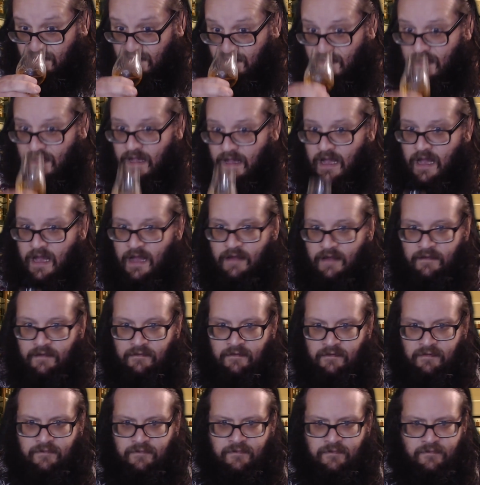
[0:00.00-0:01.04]

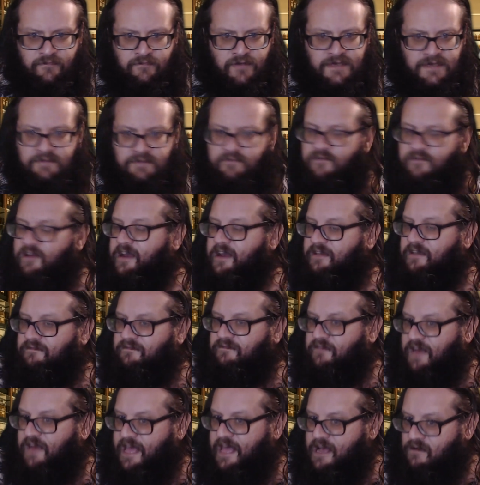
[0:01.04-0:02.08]
For some fragrant
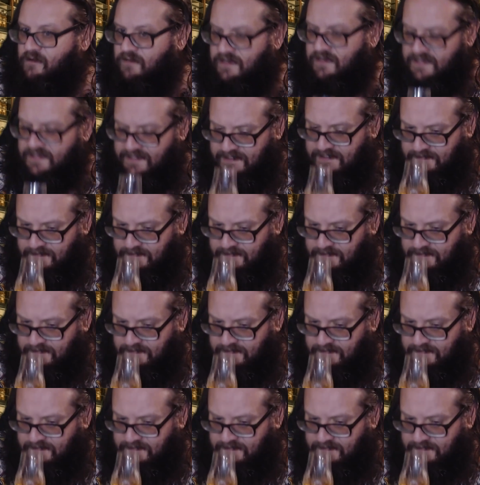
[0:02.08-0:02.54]
flowers.